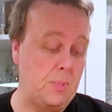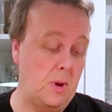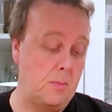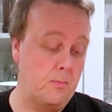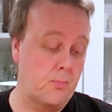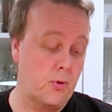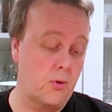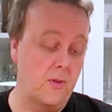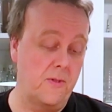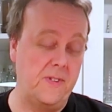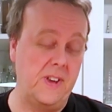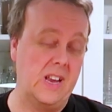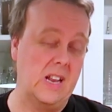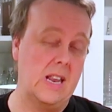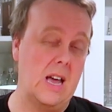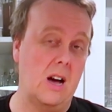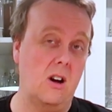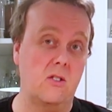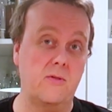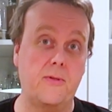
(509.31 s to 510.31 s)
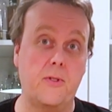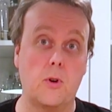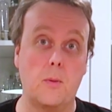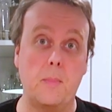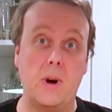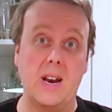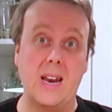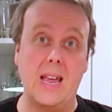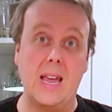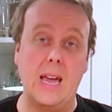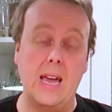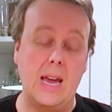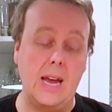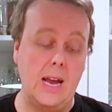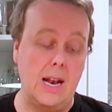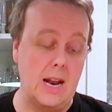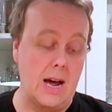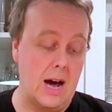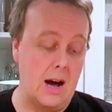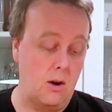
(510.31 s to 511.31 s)
been proofing now for about
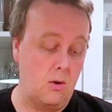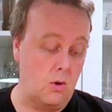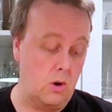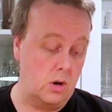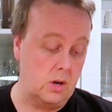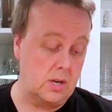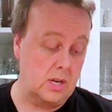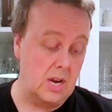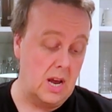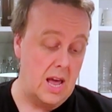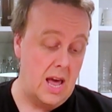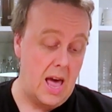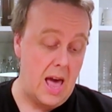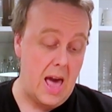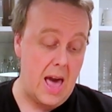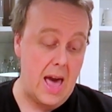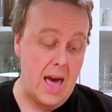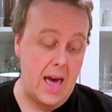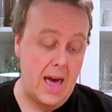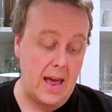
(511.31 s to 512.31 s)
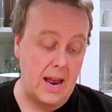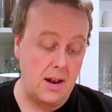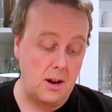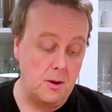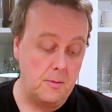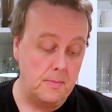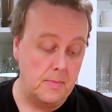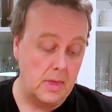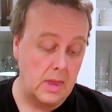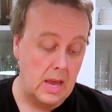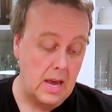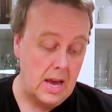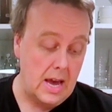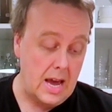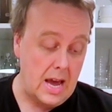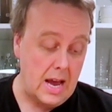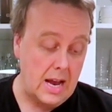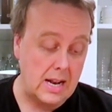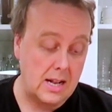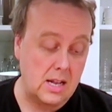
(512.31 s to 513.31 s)
8 hours, and
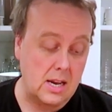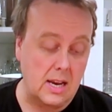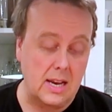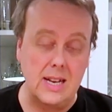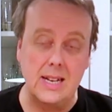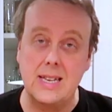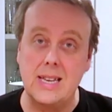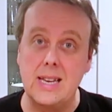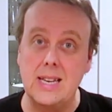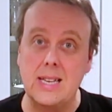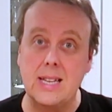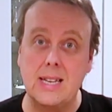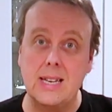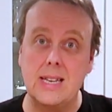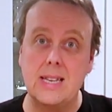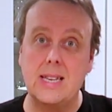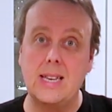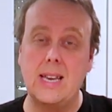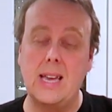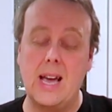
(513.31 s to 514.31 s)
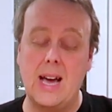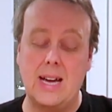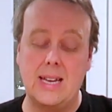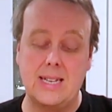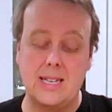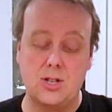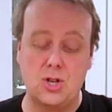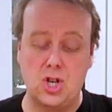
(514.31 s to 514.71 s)
the consistency has